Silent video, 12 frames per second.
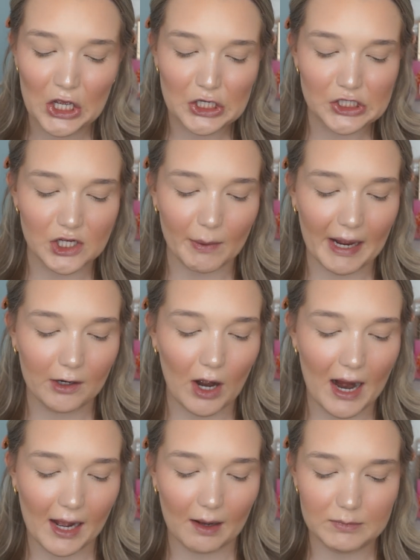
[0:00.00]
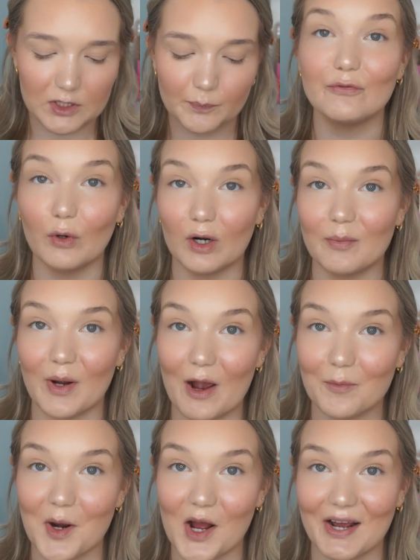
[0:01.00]
So I grabbed 4
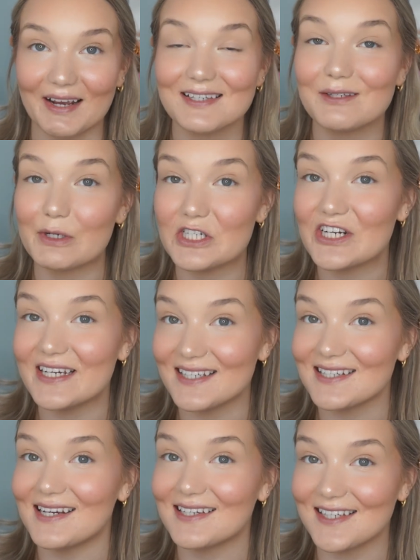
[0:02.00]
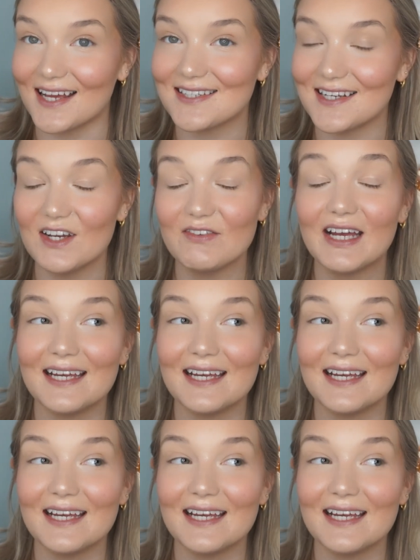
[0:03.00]
brow products, which is excessive,